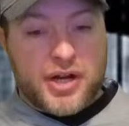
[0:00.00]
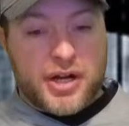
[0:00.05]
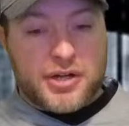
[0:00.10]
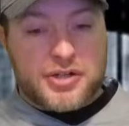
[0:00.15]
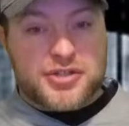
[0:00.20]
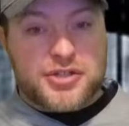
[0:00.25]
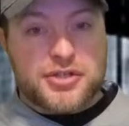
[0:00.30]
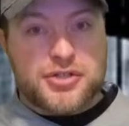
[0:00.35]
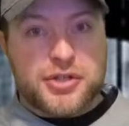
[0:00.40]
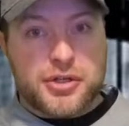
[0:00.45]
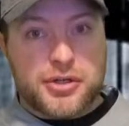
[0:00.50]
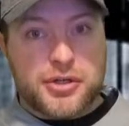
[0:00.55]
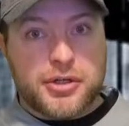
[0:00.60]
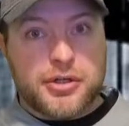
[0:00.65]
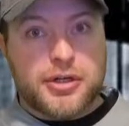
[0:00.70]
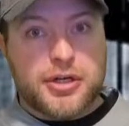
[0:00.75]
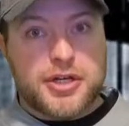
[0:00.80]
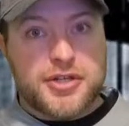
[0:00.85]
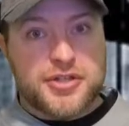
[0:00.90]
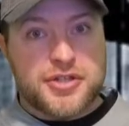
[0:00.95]
Harrison
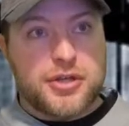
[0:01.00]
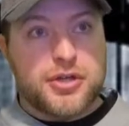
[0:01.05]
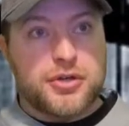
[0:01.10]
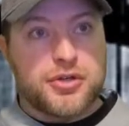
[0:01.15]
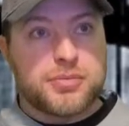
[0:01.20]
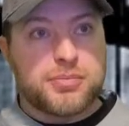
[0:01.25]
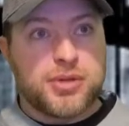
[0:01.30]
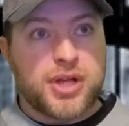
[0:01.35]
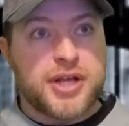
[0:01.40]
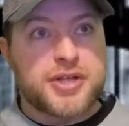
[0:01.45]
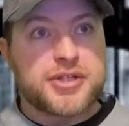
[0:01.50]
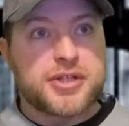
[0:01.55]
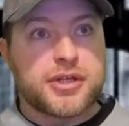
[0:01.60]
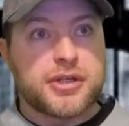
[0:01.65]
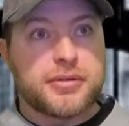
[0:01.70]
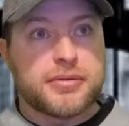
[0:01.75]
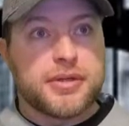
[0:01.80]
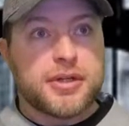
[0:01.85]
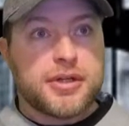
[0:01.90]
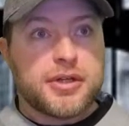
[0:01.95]
Jr. is a huge
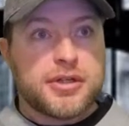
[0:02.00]
blessing.